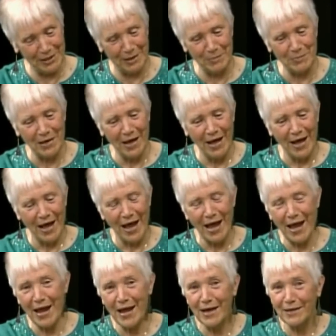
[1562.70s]
tip
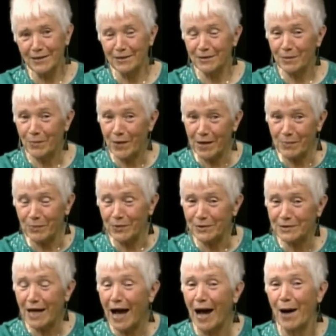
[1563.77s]
and the maple
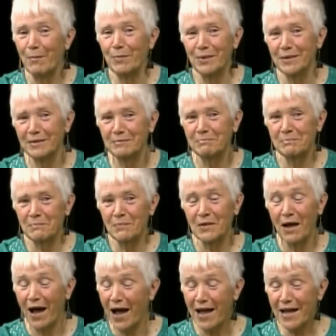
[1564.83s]
top.
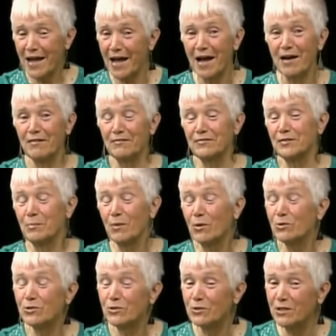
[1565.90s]
I have the
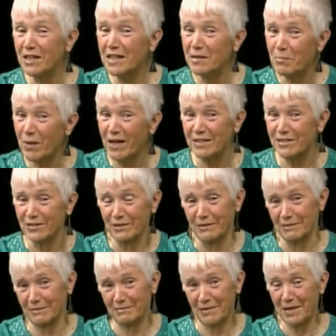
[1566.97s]
most unique
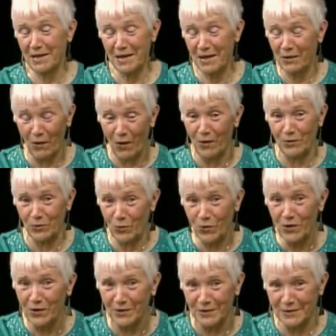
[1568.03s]
pencil in all the
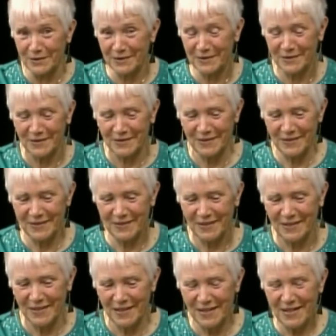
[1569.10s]
world.
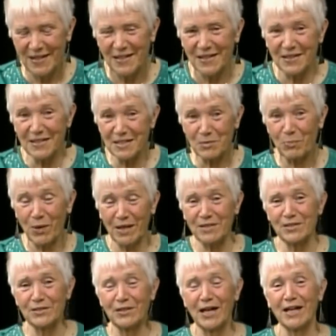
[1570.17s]
This
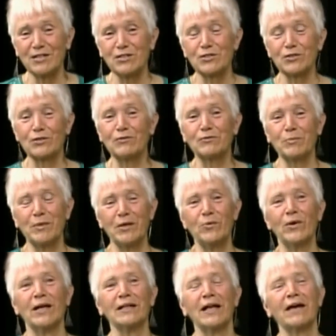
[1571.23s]
pencil has served me
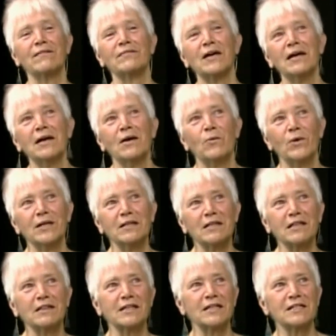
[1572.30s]
well. One of
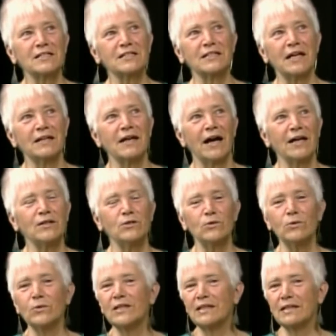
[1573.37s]
the things that I
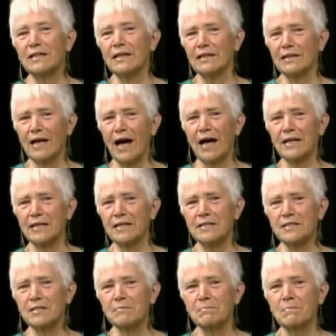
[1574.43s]
do with it a lot
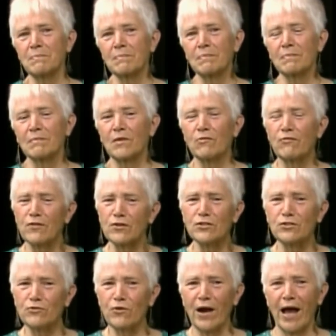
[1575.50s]
is
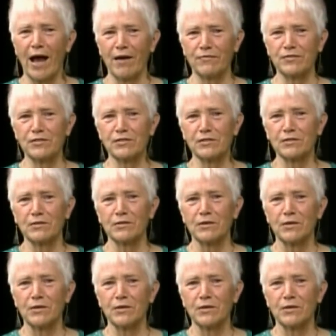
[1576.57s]
first drafts